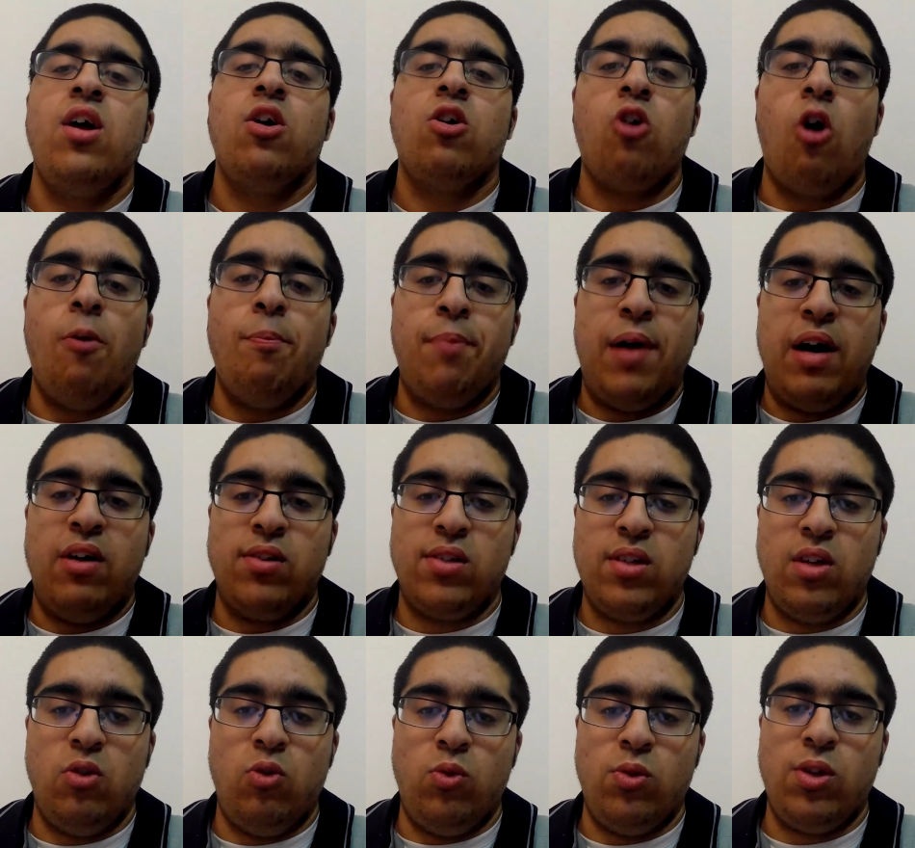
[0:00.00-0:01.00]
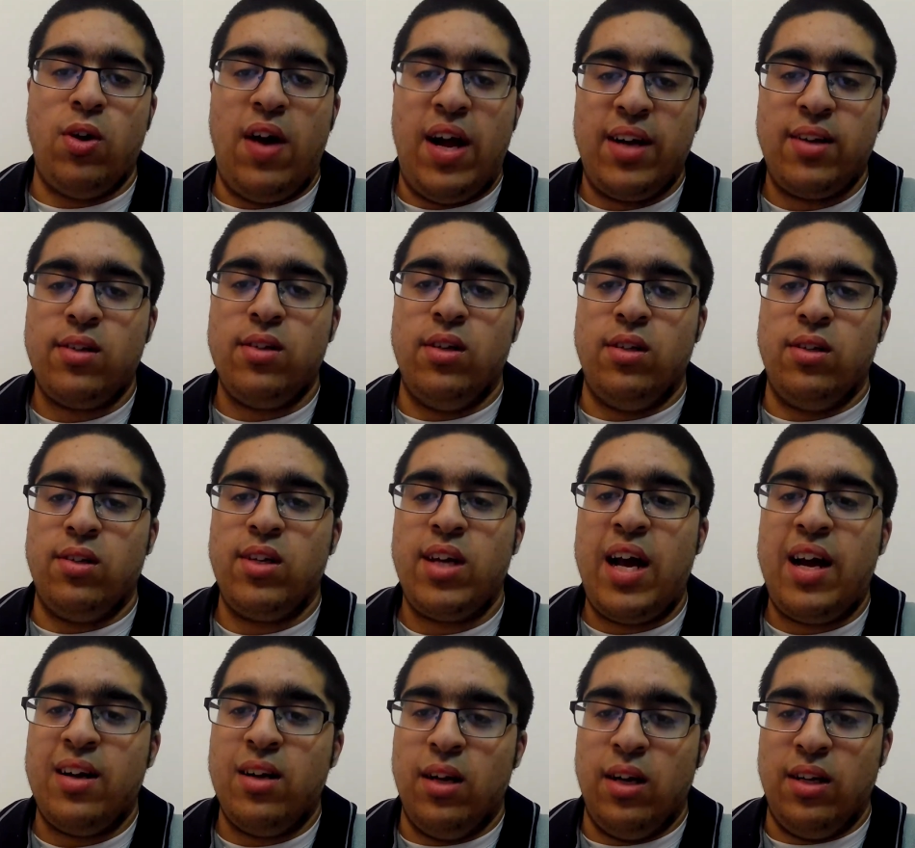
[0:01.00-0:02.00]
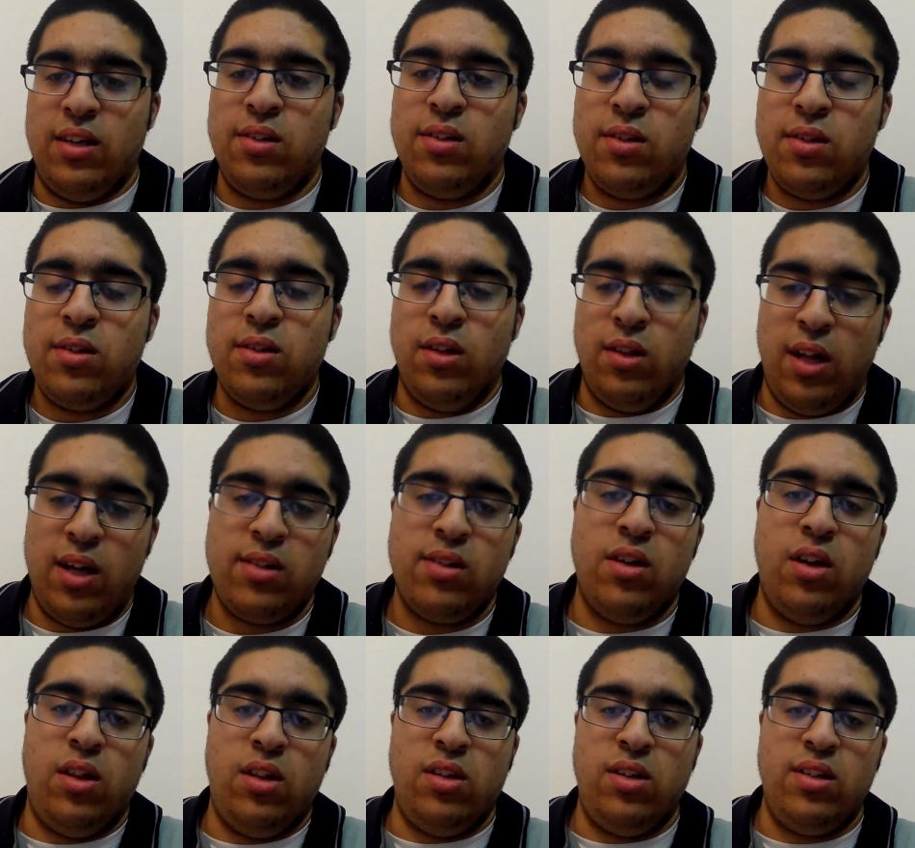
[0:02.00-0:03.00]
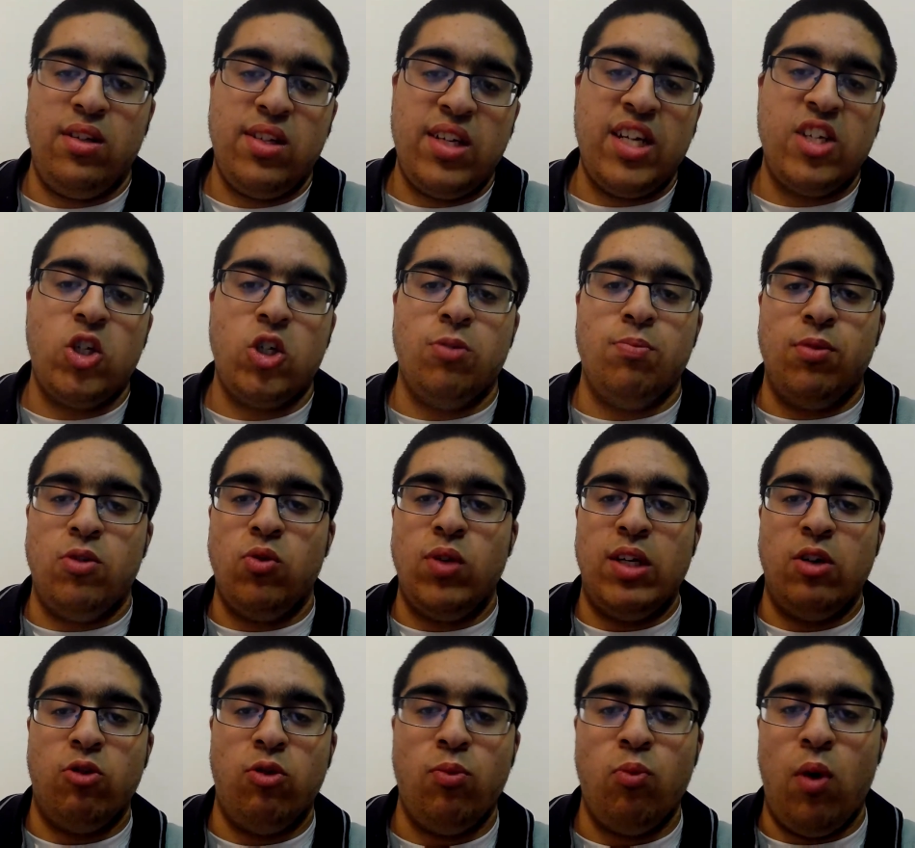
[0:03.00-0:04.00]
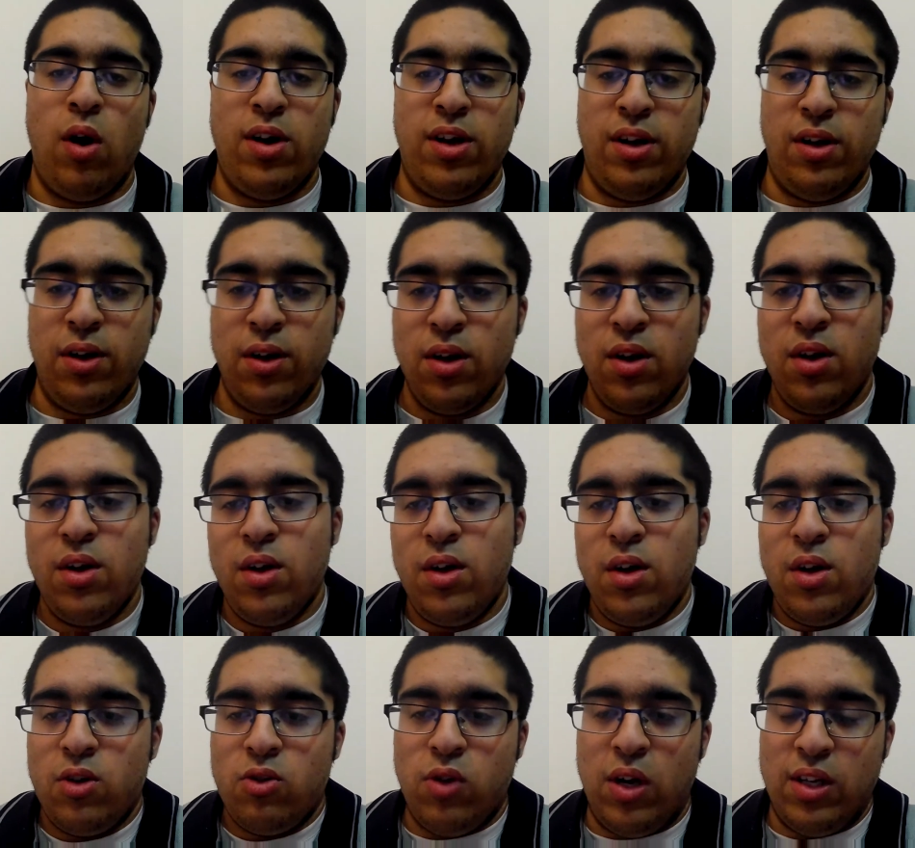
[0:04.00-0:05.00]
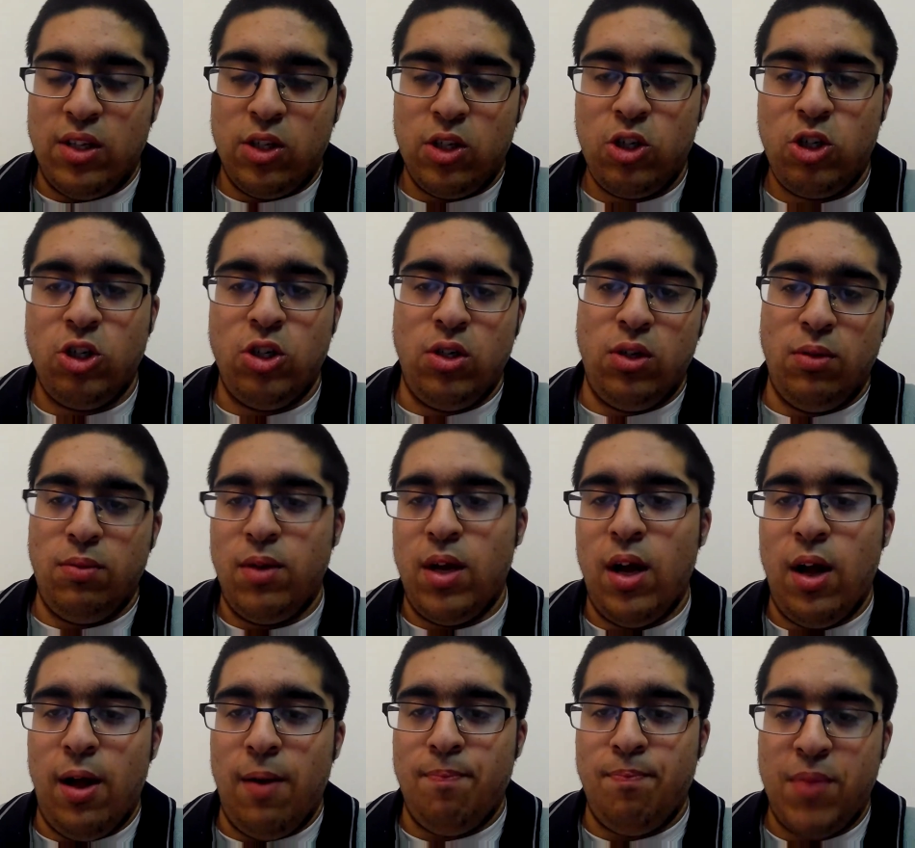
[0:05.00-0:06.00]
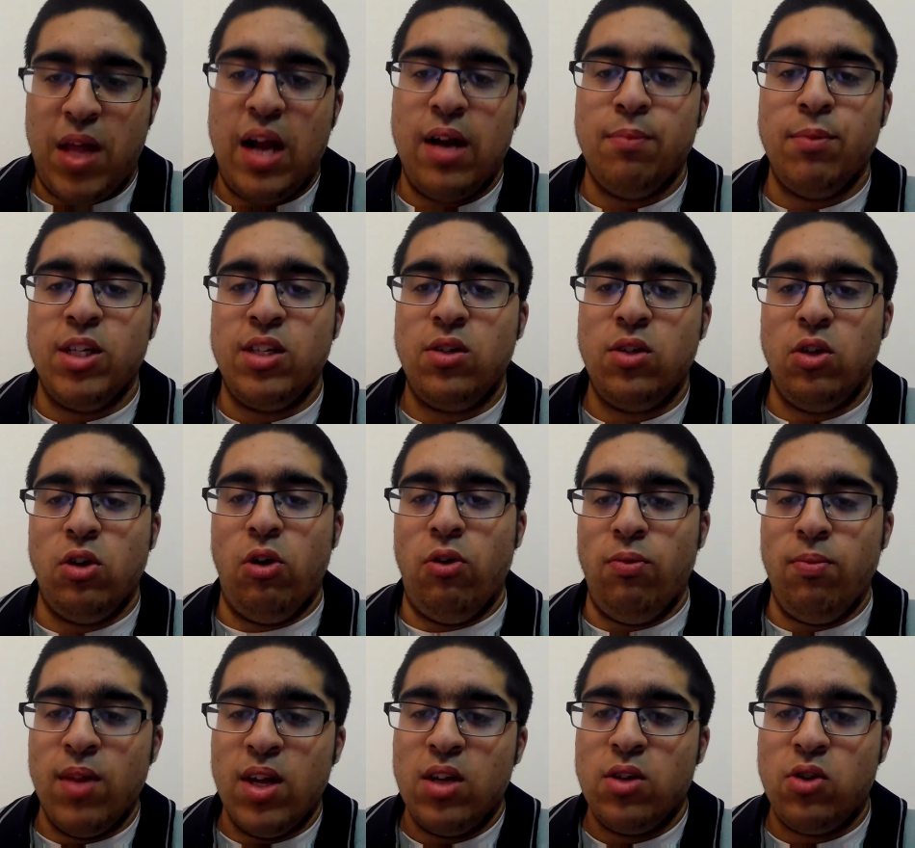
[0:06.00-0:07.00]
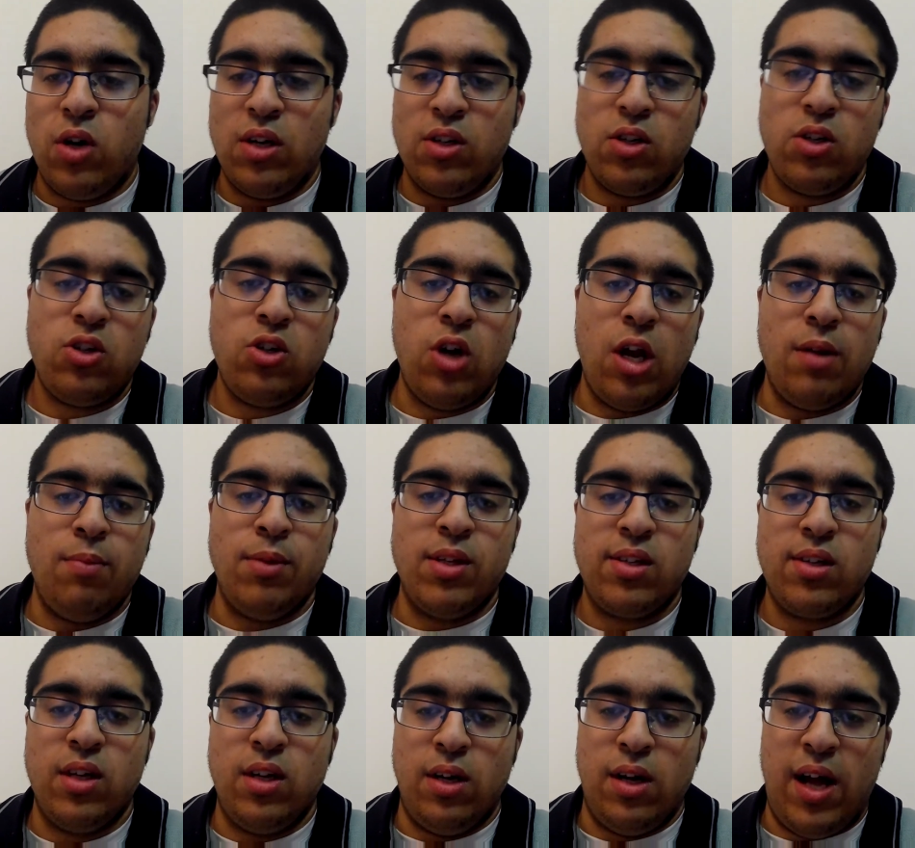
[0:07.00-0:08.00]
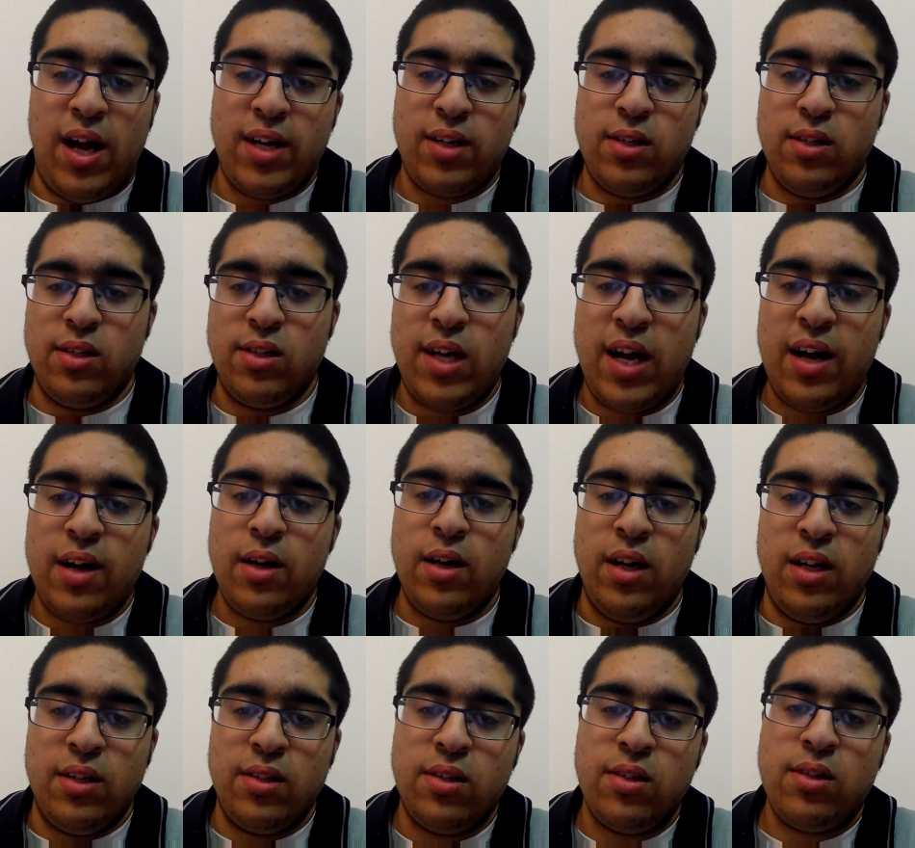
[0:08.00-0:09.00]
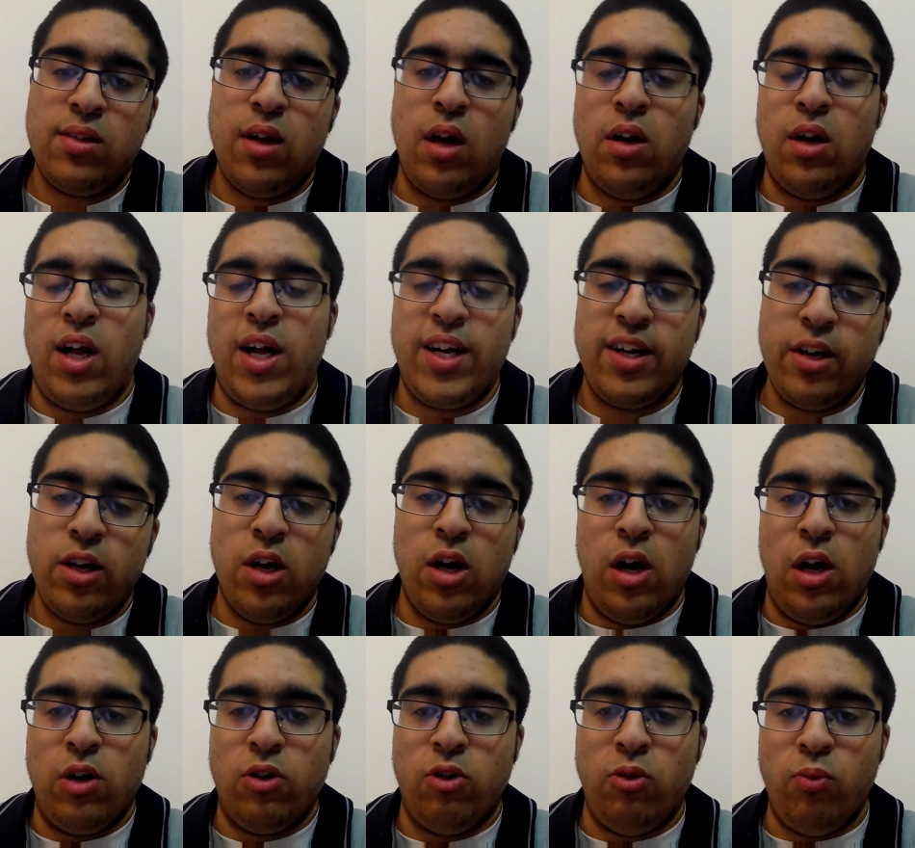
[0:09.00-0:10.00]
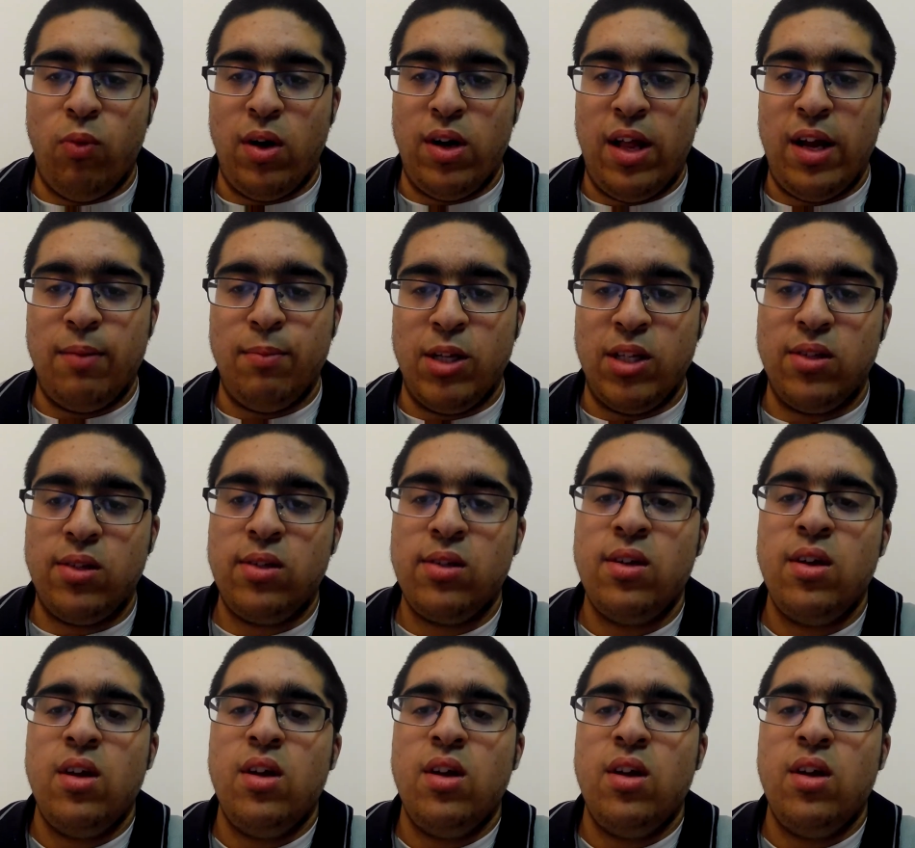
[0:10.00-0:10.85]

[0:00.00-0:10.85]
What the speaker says: compounds can also act as catalysts. So that's another distinction between group 1 and transition elements. You know, transition elements can act as catalysts, unlike group 1 elements.